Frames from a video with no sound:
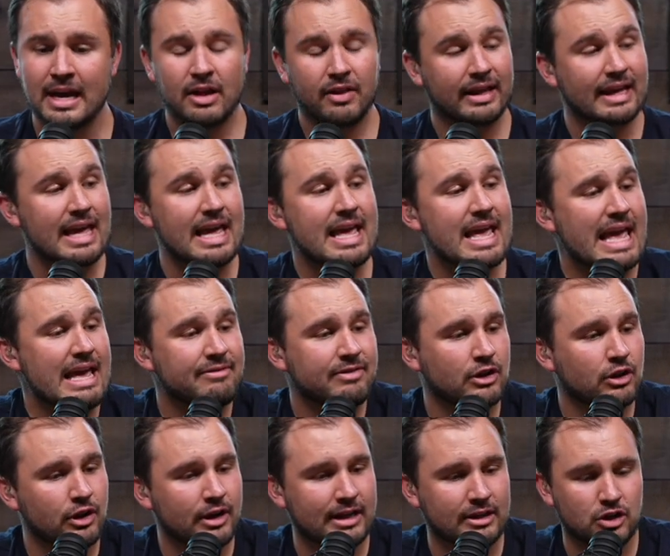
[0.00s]
Like e even
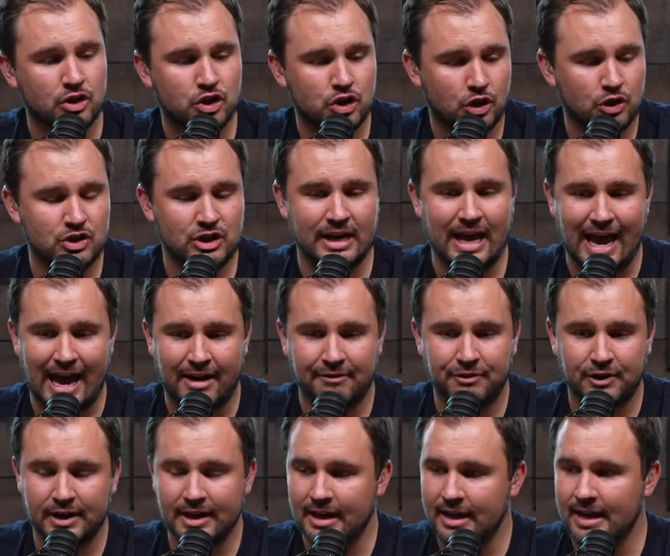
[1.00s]
look at the church in
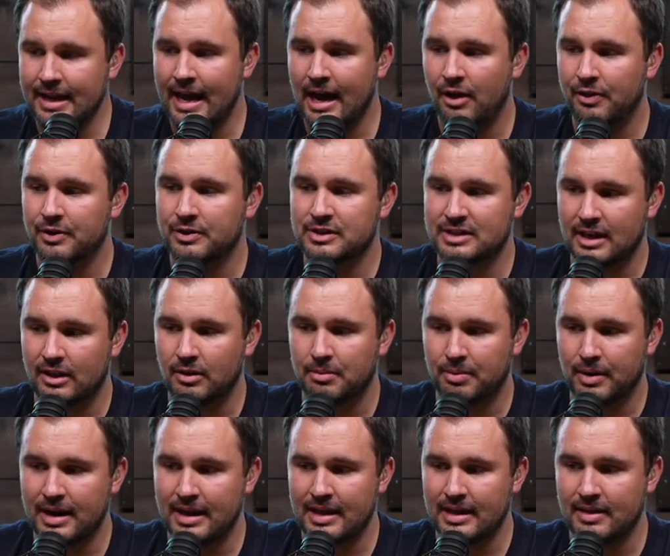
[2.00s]
Africa and how they're
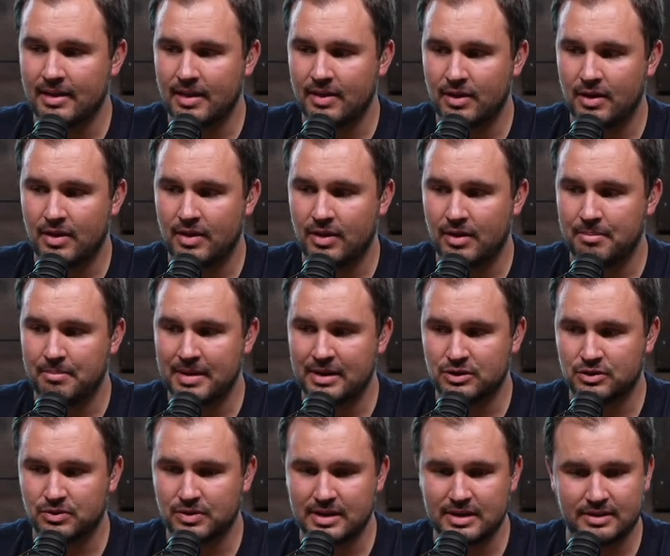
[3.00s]
celebrating the the
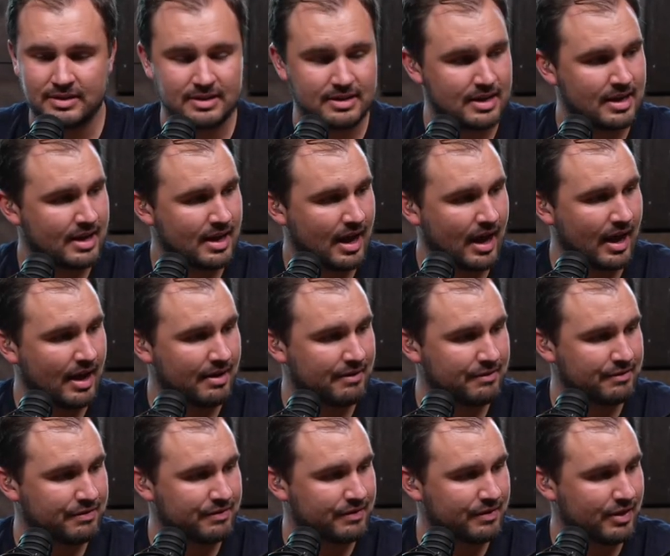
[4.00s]
mysteries
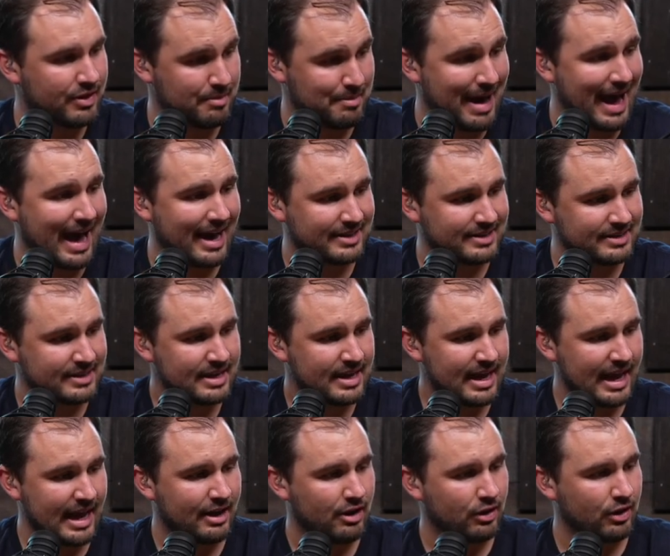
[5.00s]
of the mass,
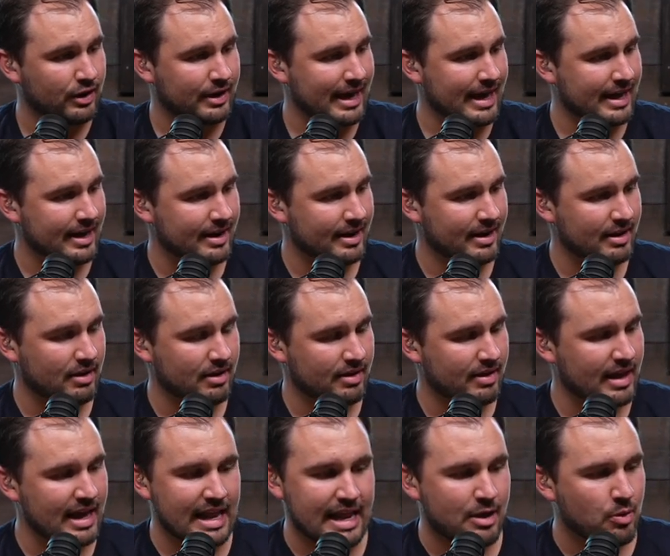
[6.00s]
and look at
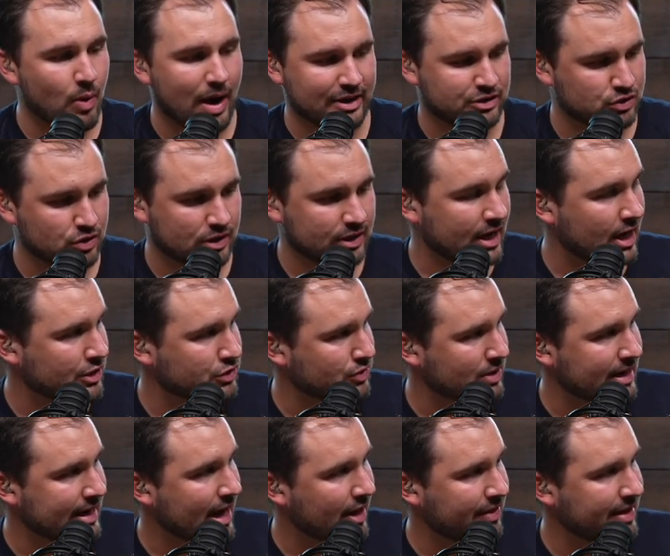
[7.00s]
any Western country
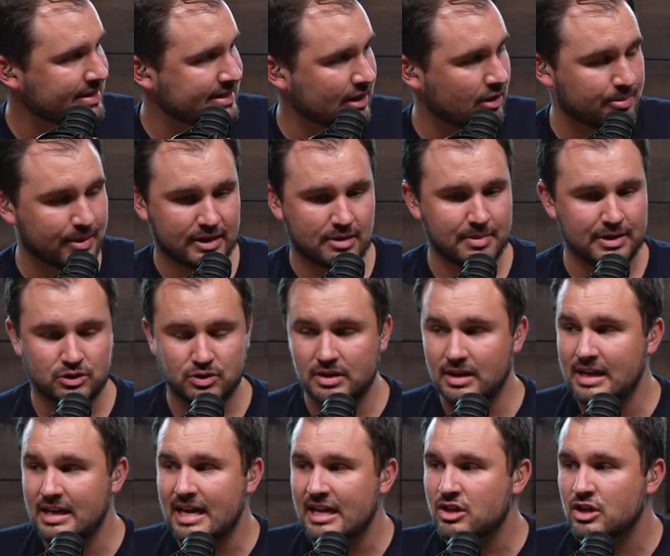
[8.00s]
and how they celebrate the mystery.
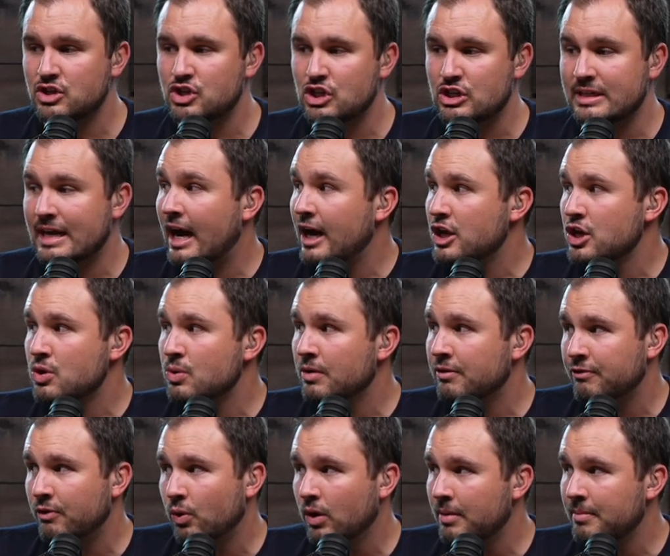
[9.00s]
It, it is just not
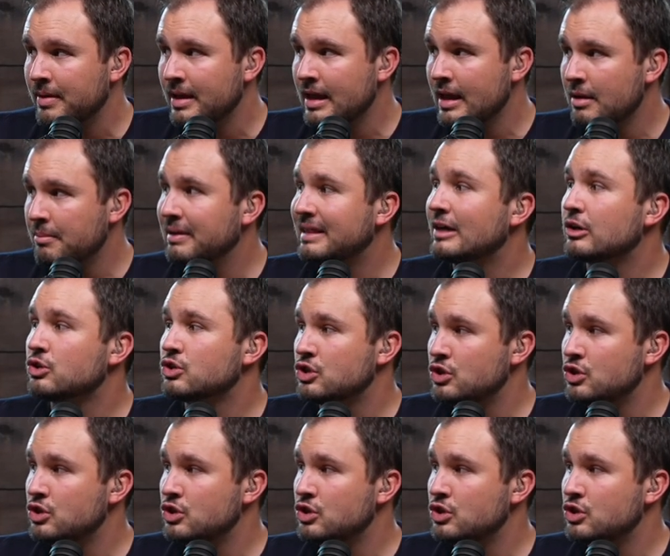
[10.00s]
uniform, but there's